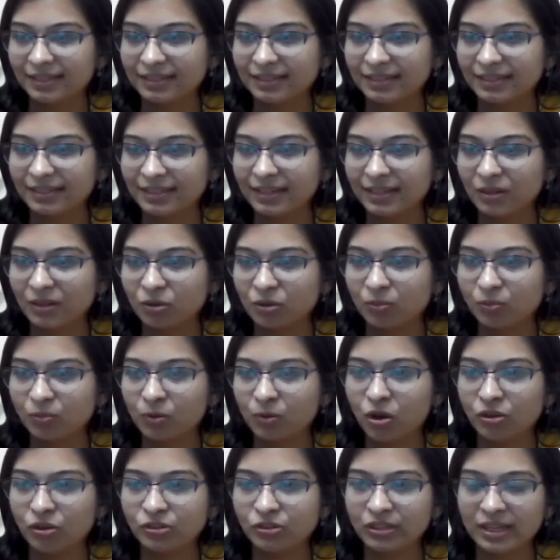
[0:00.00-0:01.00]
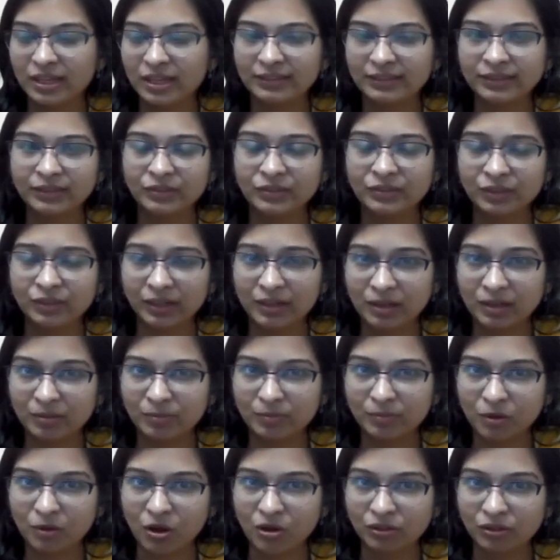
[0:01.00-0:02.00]
Yellow blocks are the trigger
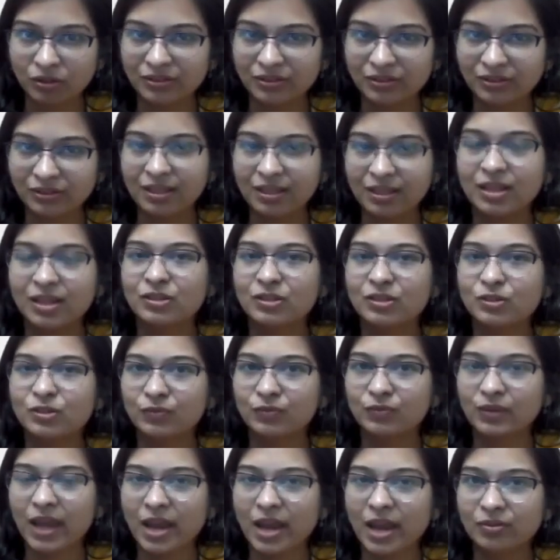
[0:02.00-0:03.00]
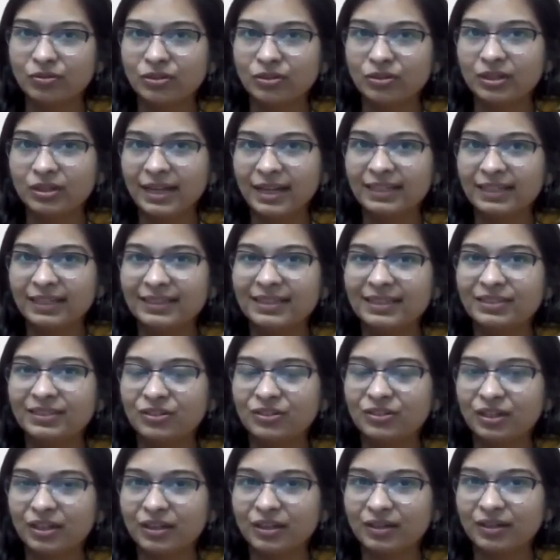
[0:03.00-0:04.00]
blocks. So we have to write the
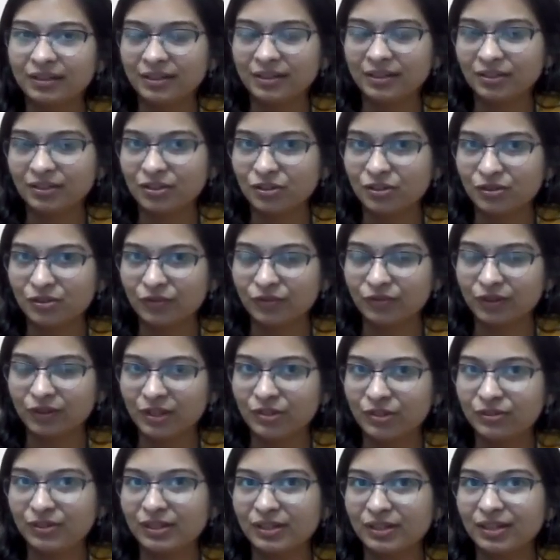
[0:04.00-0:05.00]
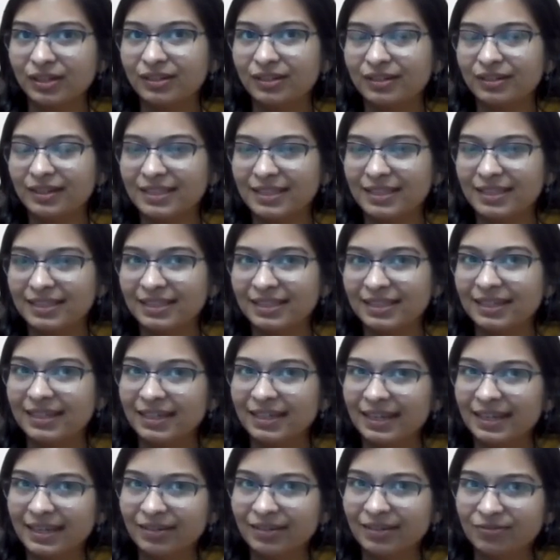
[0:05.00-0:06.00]
trigger. So the first trigger is the
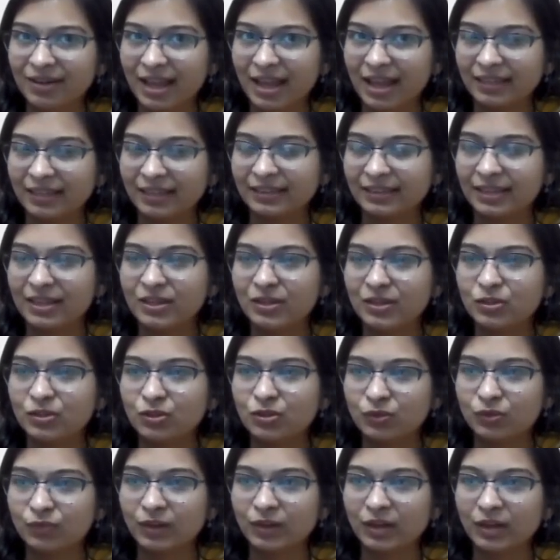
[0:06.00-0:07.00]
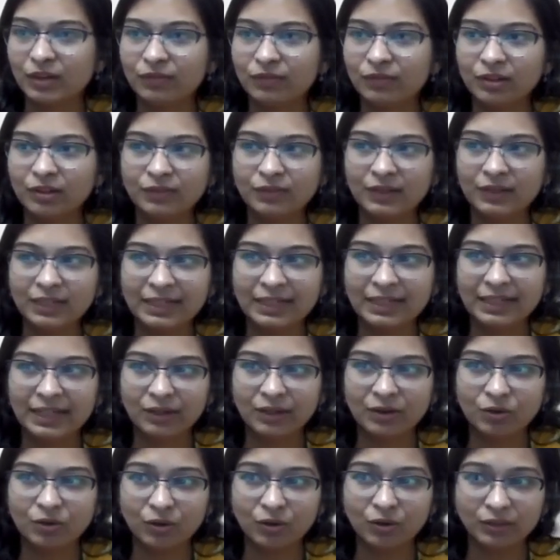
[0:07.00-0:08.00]
green flag. So whenever we
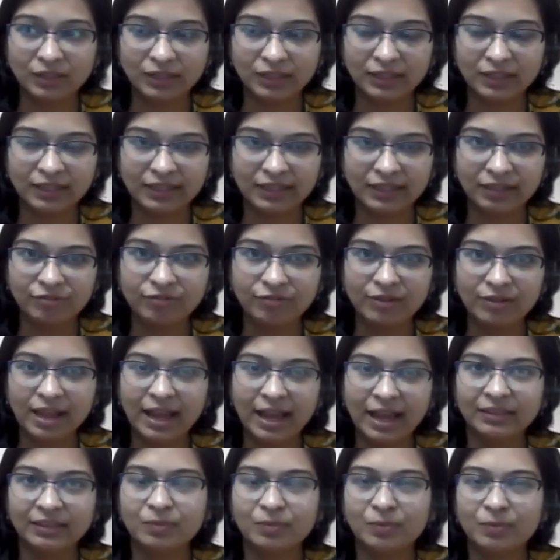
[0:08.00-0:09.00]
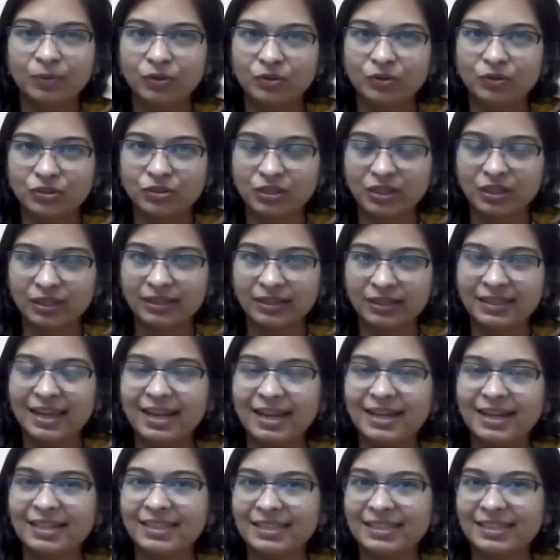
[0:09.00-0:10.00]
click on the green flag, the project
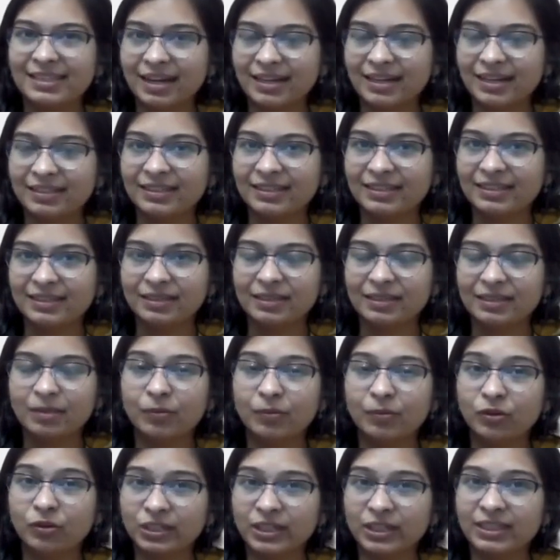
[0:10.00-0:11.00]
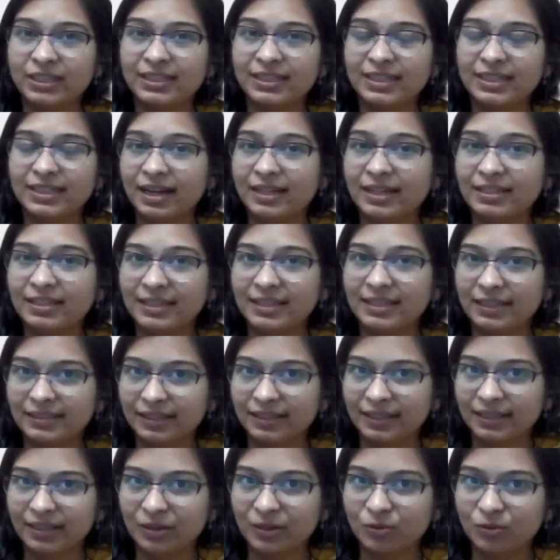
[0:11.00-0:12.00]
starts
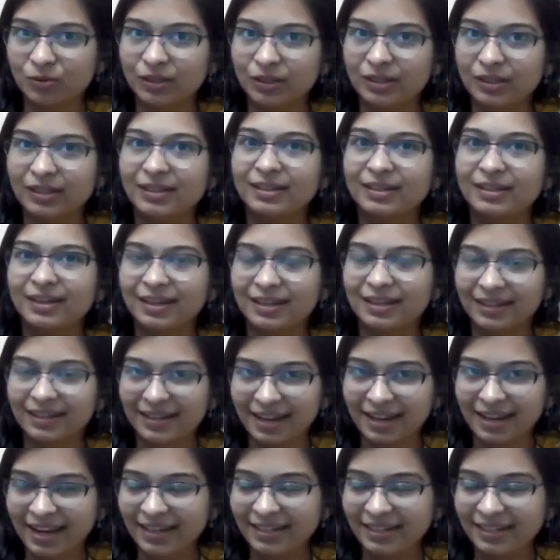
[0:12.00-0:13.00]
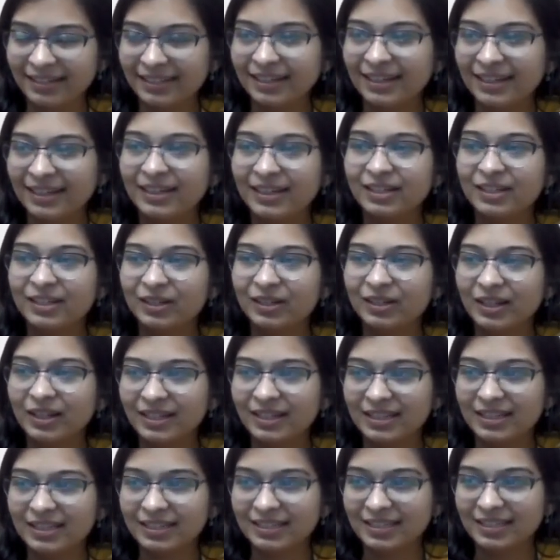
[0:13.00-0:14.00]
executing. Right? Let
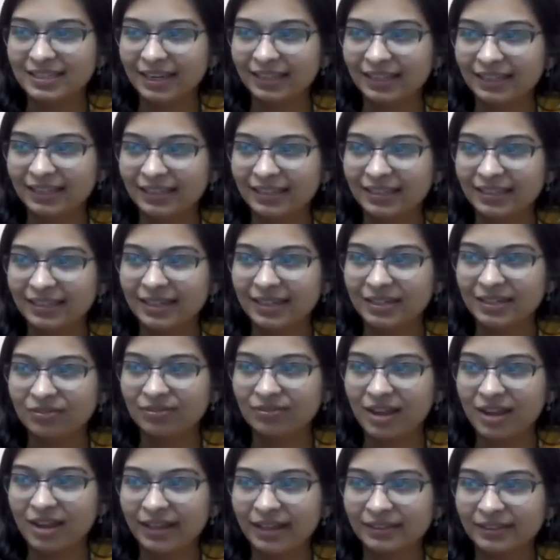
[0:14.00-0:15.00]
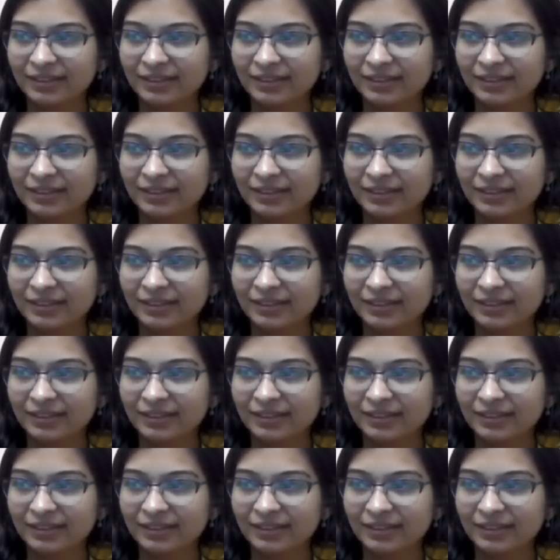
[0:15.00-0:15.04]
us take the green flag.